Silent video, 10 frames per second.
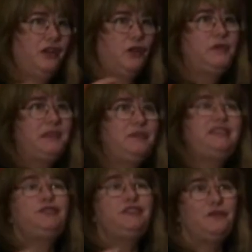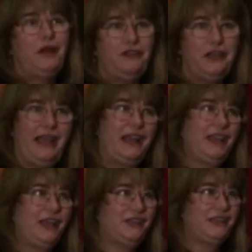who was a mistress of one of the
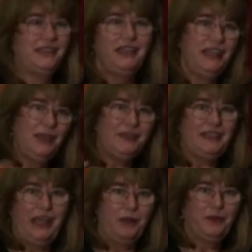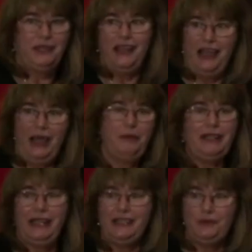gladiators. Here was an upper, an upper
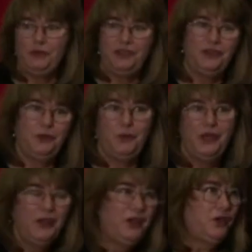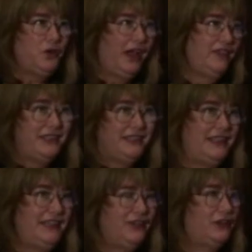class woman who, who had this
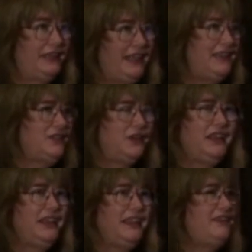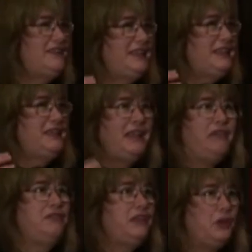illegal liaison. There is
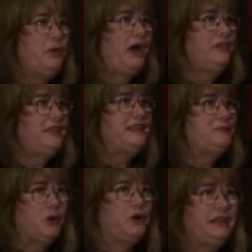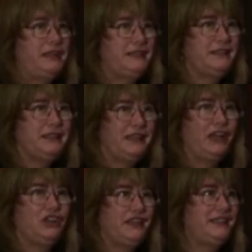nothing about these bodies that
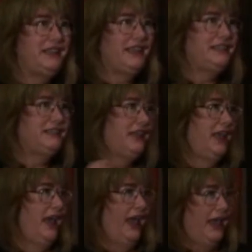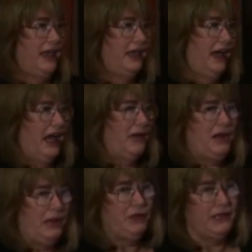actually says, hey, I'm
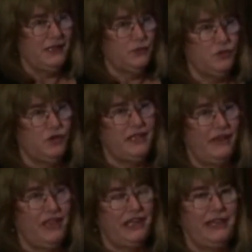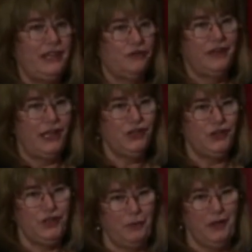an upper class woman who's having an illegal
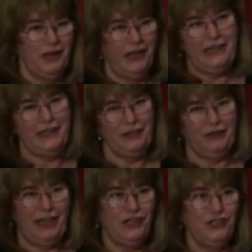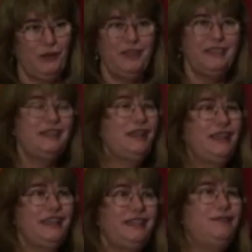relationship, an illicit relationship. This is,
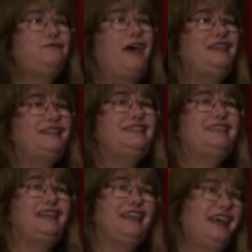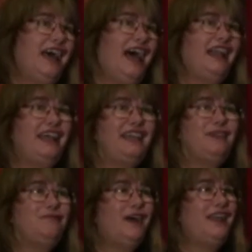this is fantasy. And I
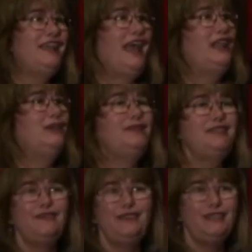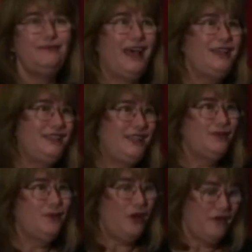keep finding elements of these
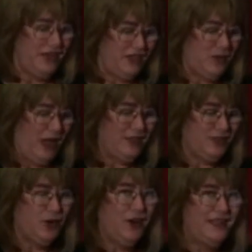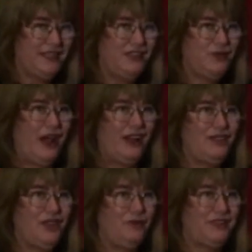fantasies woven into our stories, into our
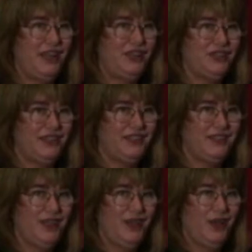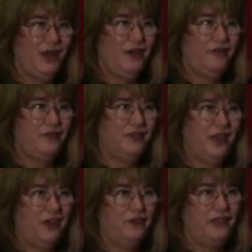interpretations of,
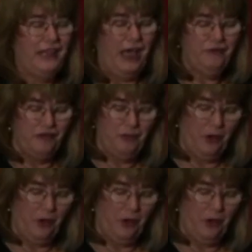of the life of